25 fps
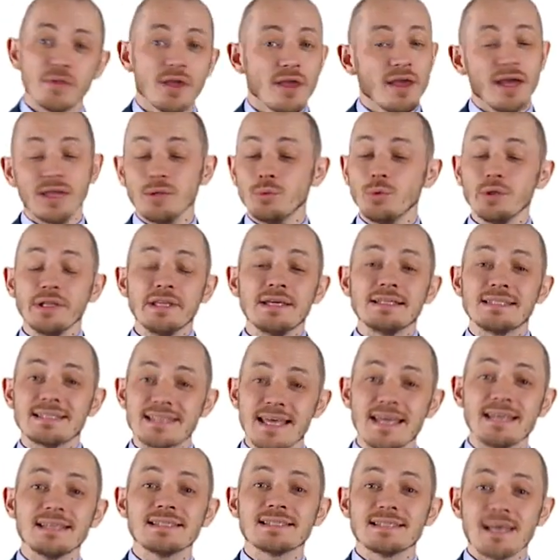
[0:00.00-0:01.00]
And when I
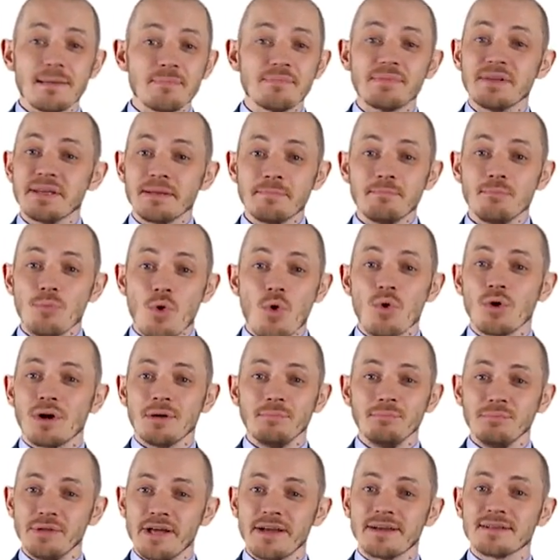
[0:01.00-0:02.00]
say something more
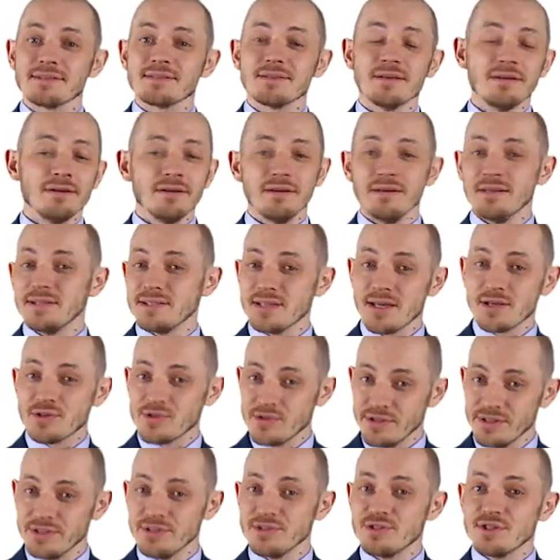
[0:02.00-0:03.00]
complex, it's
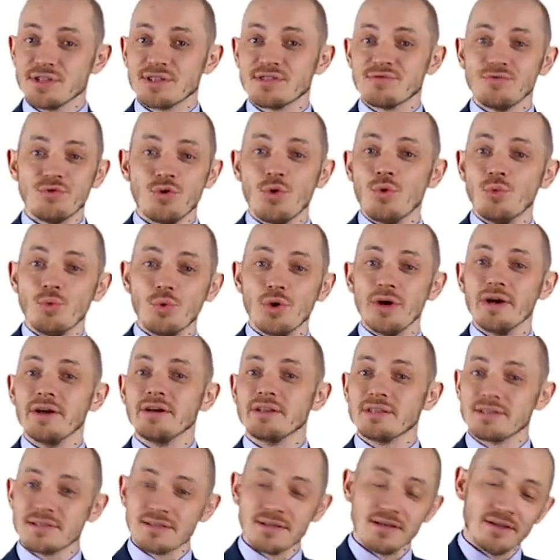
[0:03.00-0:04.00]
actually just 4
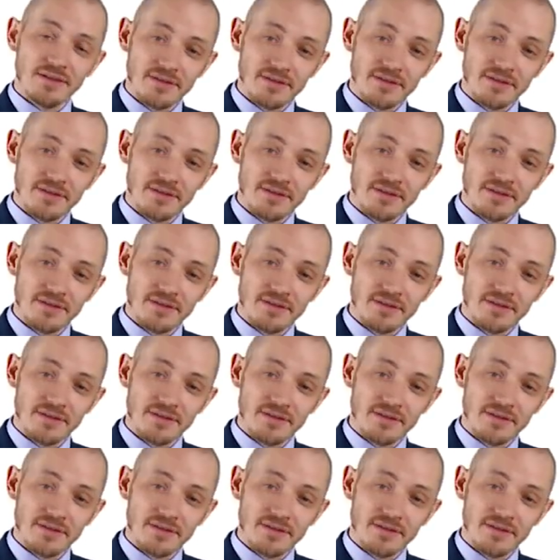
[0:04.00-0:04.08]
words,